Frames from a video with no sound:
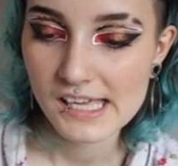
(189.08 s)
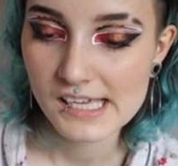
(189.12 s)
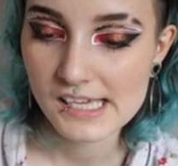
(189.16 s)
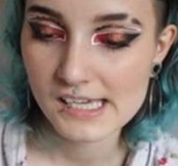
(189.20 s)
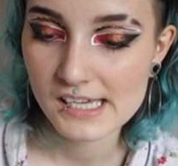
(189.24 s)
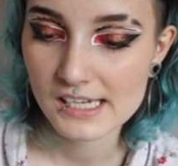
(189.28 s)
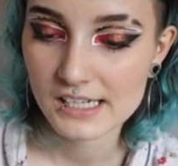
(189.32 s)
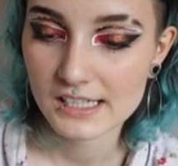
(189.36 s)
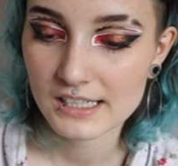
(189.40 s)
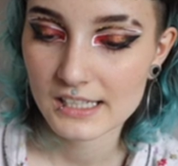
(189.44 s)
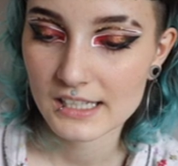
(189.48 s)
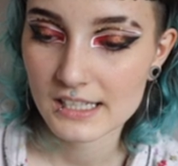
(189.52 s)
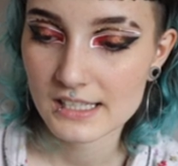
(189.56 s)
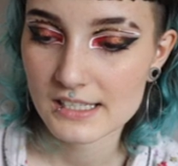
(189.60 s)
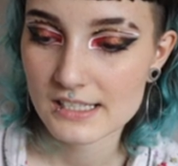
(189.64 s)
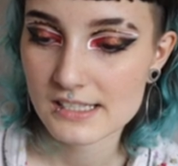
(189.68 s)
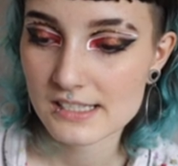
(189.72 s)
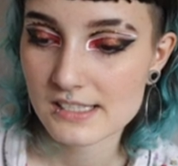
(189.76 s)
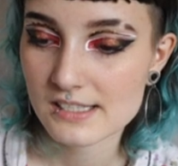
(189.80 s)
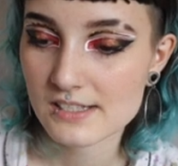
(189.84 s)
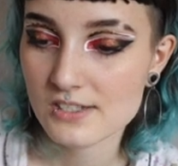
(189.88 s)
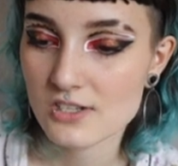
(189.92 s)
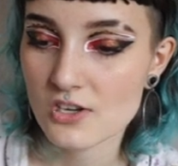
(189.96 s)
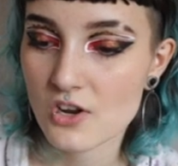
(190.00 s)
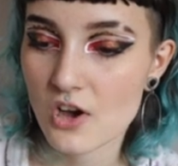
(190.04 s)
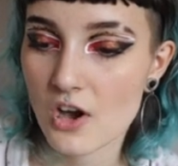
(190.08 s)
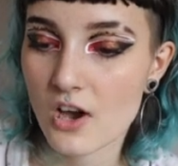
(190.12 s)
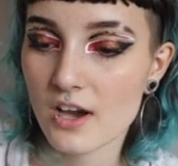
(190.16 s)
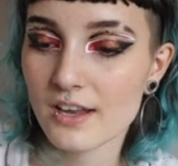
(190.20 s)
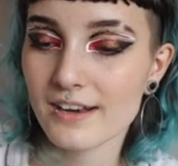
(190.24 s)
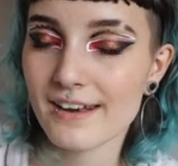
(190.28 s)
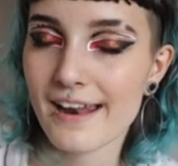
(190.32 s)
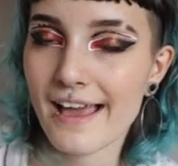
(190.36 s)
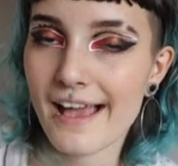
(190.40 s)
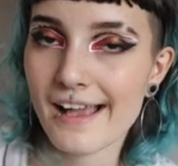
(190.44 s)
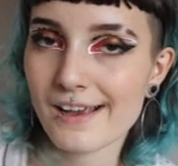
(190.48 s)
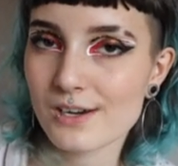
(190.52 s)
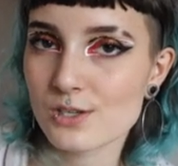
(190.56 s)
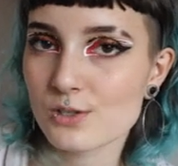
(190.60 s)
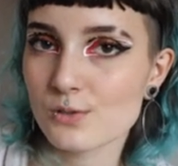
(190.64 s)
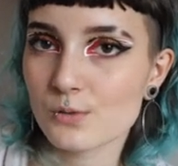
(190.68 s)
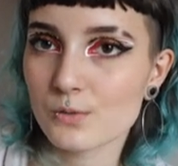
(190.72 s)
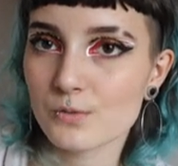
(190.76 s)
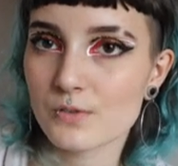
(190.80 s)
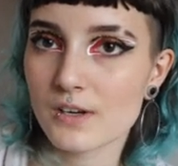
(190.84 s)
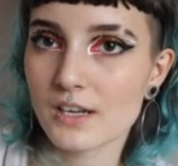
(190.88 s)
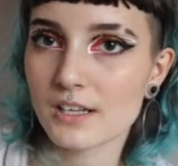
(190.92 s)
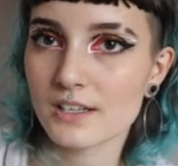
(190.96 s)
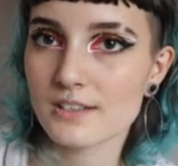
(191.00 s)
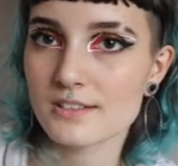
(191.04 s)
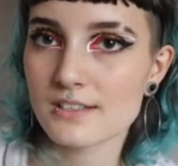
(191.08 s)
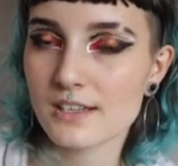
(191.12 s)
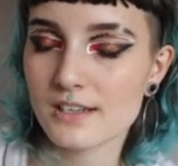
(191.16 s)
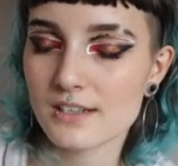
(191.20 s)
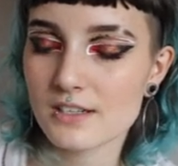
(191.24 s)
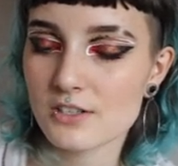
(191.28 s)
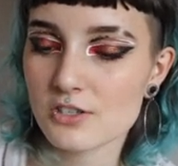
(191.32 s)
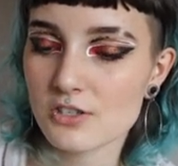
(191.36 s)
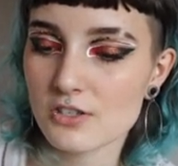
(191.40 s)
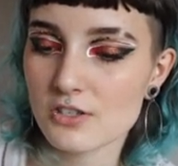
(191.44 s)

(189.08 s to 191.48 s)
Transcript: It is not an actual Frankenstein